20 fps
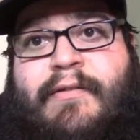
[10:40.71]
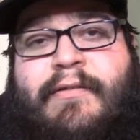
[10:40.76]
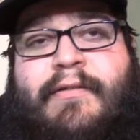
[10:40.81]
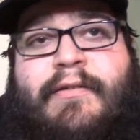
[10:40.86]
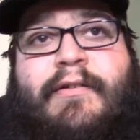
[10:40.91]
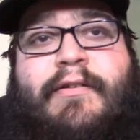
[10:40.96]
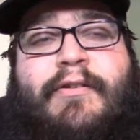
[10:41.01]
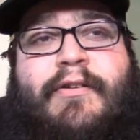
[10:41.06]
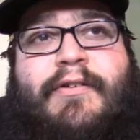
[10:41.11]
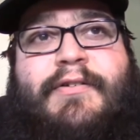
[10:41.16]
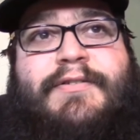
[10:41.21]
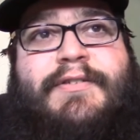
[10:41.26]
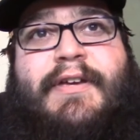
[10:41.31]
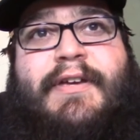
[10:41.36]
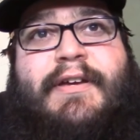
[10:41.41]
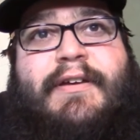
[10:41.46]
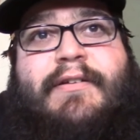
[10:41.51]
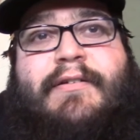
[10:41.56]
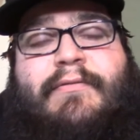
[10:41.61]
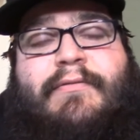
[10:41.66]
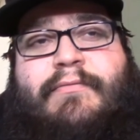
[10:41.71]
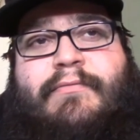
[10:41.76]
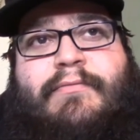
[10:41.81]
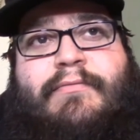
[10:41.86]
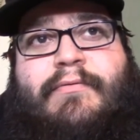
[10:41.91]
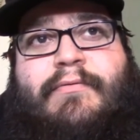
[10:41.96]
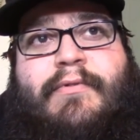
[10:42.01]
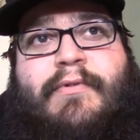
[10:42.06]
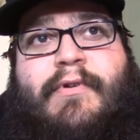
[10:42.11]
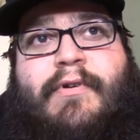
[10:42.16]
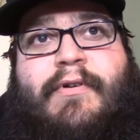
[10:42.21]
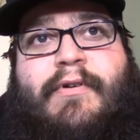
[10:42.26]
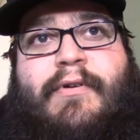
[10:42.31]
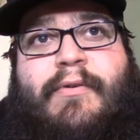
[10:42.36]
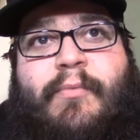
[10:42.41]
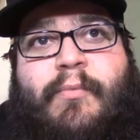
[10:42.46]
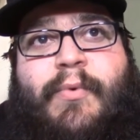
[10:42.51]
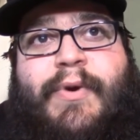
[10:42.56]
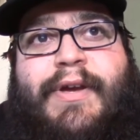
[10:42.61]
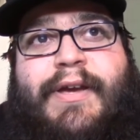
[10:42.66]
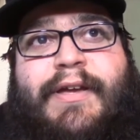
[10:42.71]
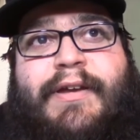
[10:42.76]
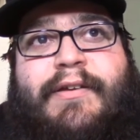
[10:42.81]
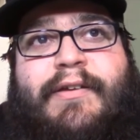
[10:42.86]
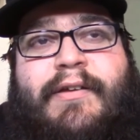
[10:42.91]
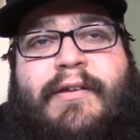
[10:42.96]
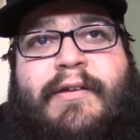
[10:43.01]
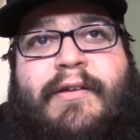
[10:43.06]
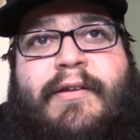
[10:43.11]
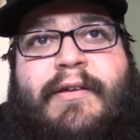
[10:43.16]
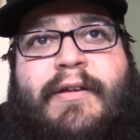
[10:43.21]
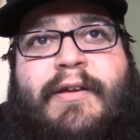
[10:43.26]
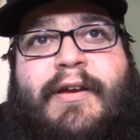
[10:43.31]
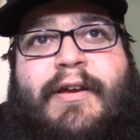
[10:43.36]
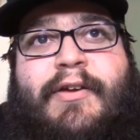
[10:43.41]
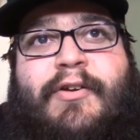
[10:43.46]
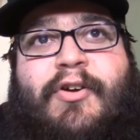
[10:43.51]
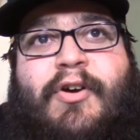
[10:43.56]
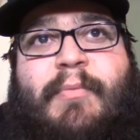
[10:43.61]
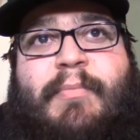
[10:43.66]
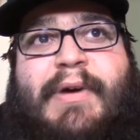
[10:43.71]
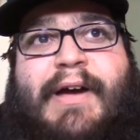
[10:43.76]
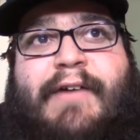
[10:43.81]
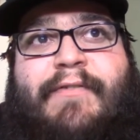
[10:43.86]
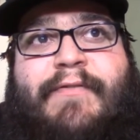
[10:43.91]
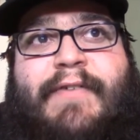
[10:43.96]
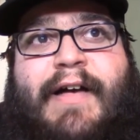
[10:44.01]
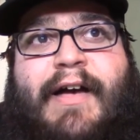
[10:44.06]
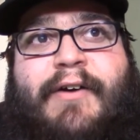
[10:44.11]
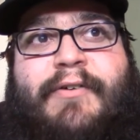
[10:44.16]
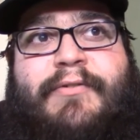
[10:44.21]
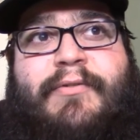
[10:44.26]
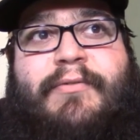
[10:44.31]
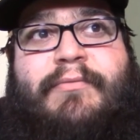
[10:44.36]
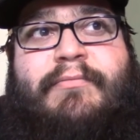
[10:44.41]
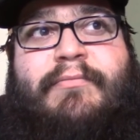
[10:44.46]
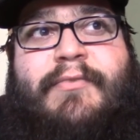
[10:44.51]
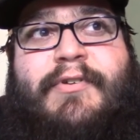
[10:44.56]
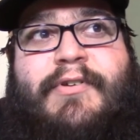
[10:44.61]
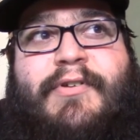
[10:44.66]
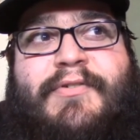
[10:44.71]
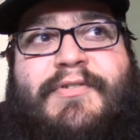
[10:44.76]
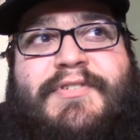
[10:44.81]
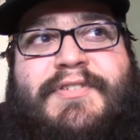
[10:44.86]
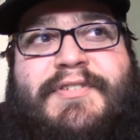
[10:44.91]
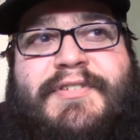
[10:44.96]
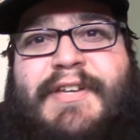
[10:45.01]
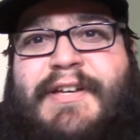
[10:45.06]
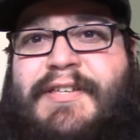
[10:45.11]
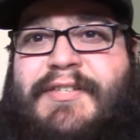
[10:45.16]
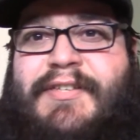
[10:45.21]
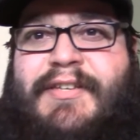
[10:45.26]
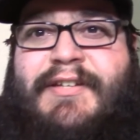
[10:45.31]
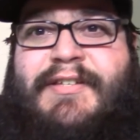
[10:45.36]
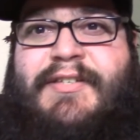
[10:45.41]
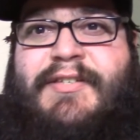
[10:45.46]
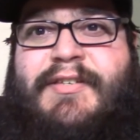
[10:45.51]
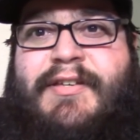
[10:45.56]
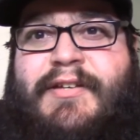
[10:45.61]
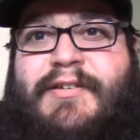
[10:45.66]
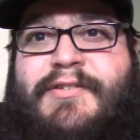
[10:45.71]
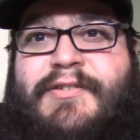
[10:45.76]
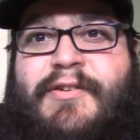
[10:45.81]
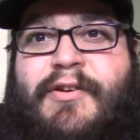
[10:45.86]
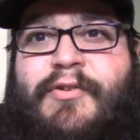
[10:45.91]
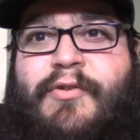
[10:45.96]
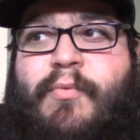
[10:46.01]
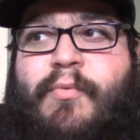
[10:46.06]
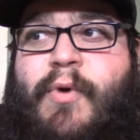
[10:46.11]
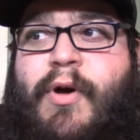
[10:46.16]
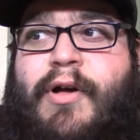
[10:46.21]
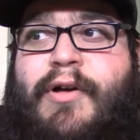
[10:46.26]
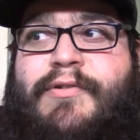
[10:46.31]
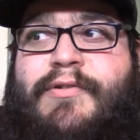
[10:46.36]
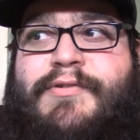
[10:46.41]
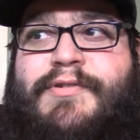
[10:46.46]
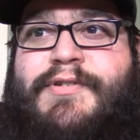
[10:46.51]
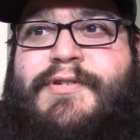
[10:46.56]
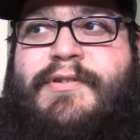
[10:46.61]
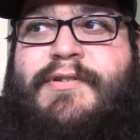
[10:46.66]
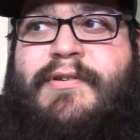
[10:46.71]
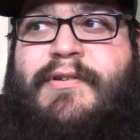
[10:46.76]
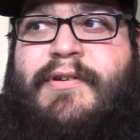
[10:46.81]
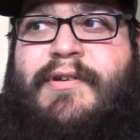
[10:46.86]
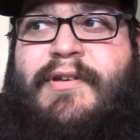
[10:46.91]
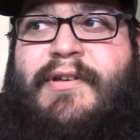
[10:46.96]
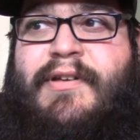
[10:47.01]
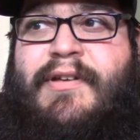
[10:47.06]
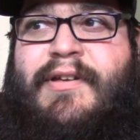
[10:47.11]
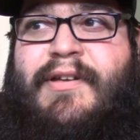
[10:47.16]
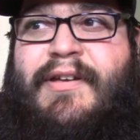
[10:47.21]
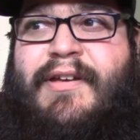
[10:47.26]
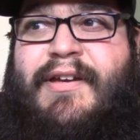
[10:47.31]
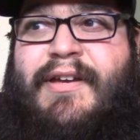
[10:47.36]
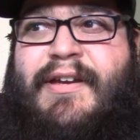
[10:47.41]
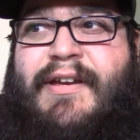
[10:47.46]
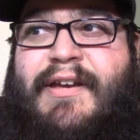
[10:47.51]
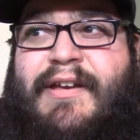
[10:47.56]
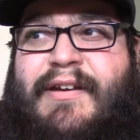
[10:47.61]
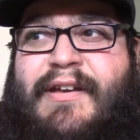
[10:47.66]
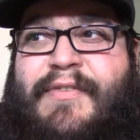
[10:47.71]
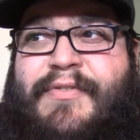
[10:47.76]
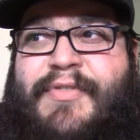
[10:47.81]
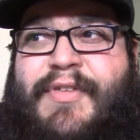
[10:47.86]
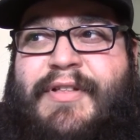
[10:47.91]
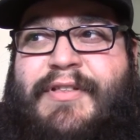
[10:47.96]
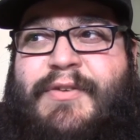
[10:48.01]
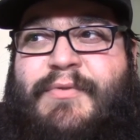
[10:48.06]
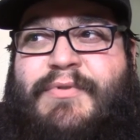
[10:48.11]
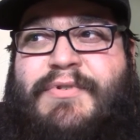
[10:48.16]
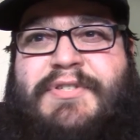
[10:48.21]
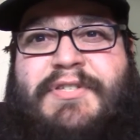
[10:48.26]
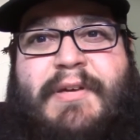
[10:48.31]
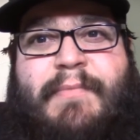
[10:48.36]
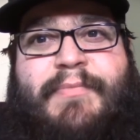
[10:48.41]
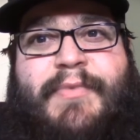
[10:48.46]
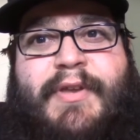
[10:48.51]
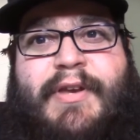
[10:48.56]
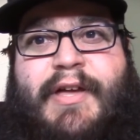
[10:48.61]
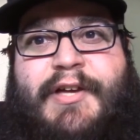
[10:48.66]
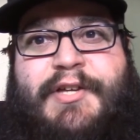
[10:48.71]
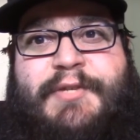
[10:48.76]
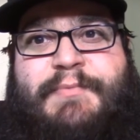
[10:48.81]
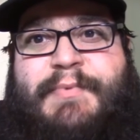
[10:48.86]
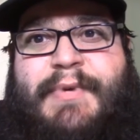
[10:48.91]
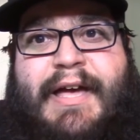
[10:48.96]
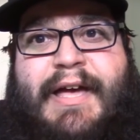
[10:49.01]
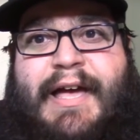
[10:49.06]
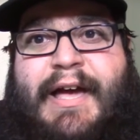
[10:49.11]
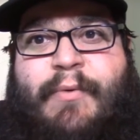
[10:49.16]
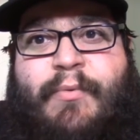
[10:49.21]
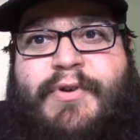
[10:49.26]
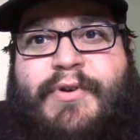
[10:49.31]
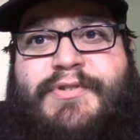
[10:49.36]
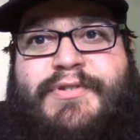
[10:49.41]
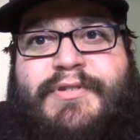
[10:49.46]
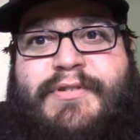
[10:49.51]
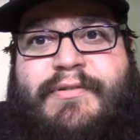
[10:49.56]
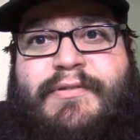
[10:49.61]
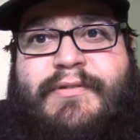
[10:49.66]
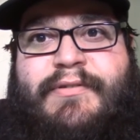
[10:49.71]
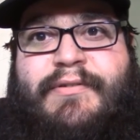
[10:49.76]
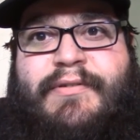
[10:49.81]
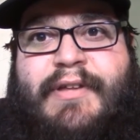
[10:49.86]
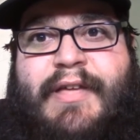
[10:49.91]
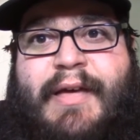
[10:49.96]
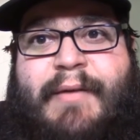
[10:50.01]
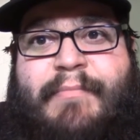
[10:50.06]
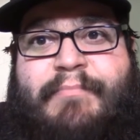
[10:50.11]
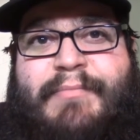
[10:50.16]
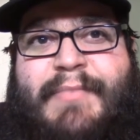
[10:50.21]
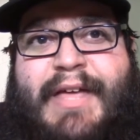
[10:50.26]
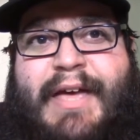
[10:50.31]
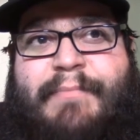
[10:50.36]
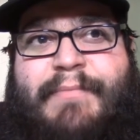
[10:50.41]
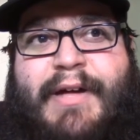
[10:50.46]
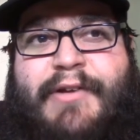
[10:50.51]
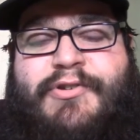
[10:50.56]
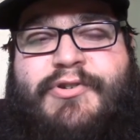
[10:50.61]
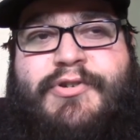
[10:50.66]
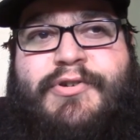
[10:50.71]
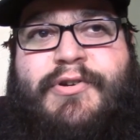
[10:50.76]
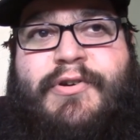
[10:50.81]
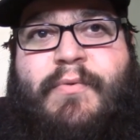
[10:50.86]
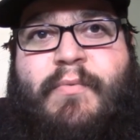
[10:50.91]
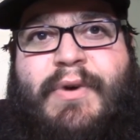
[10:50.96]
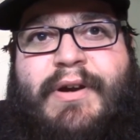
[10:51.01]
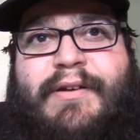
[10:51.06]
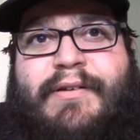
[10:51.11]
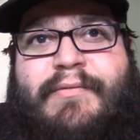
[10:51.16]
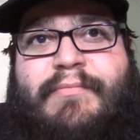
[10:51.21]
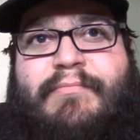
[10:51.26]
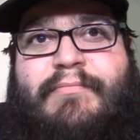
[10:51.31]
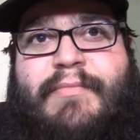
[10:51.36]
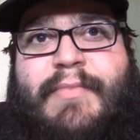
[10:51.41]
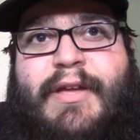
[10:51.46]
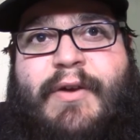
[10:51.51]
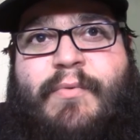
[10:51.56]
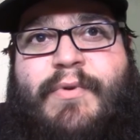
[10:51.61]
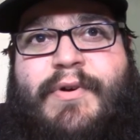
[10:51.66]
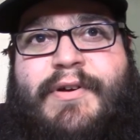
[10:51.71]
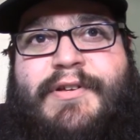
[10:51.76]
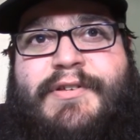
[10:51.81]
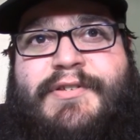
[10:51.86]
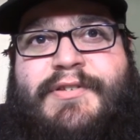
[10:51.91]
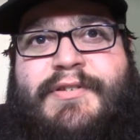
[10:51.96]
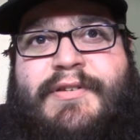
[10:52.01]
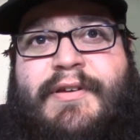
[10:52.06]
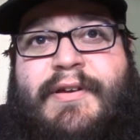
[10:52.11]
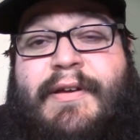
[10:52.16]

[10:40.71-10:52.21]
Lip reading: you know, it's like weird, you know. But I found, you know, 666 on the walls, and I think there was something else, but I'm not sure what it was.